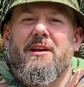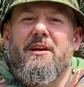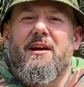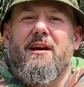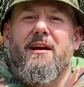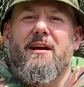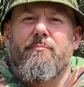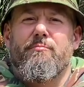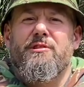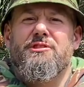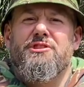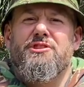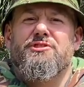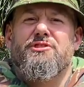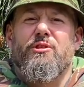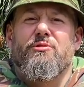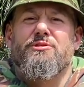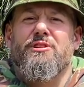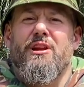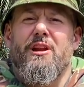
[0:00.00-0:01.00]
at the British
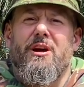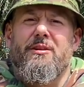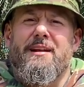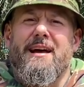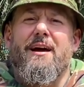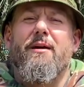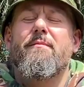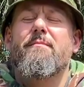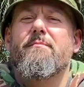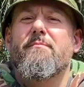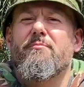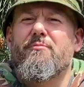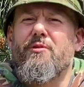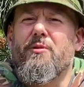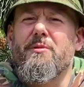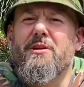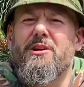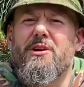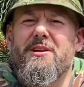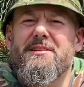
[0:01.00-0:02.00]
soldier loadout from
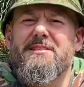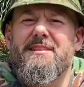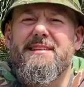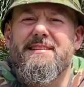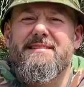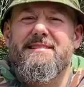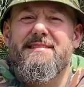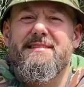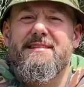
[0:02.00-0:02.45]
the 90s.